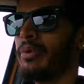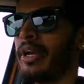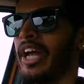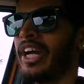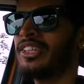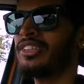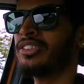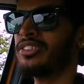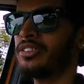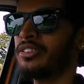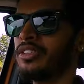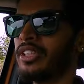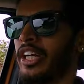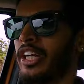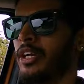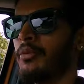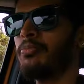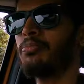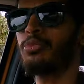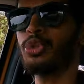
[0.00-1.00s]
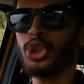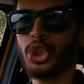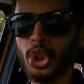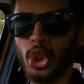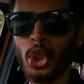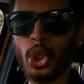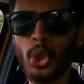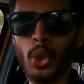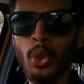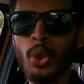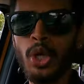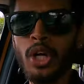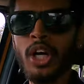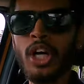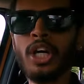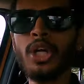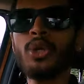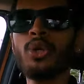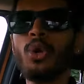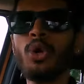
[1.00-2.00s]
brake setup should do.
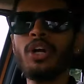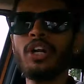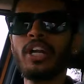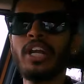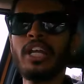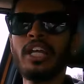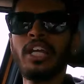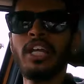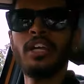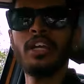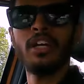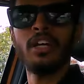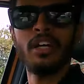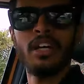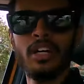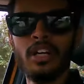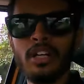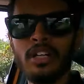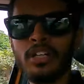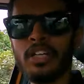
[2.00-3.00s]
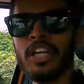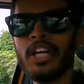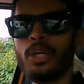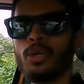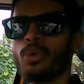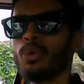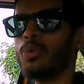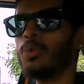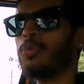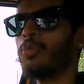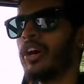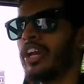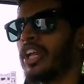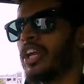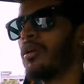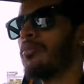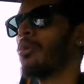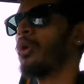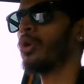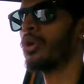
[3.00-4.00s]
You don't really need to
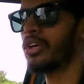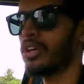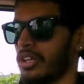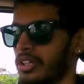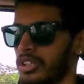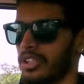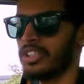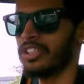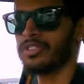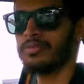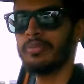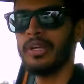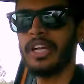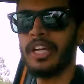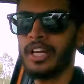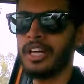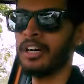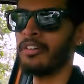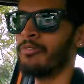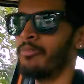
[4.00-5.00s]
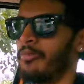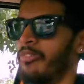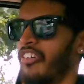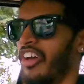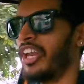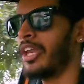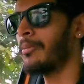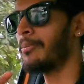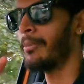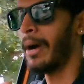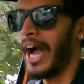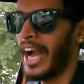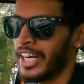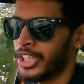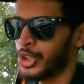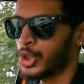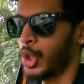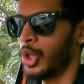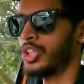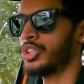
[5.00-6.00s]
worry about this being a very
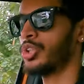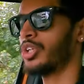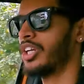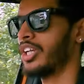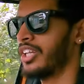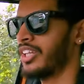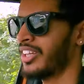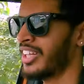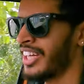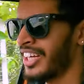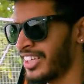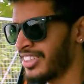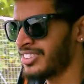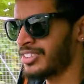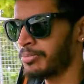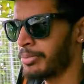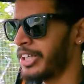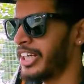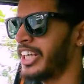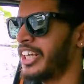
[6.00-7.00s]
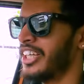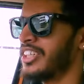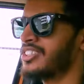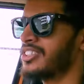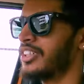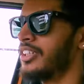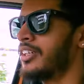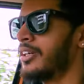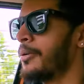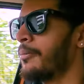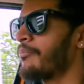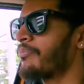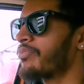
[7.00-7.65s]
bad choice or anything. It is pretty decent.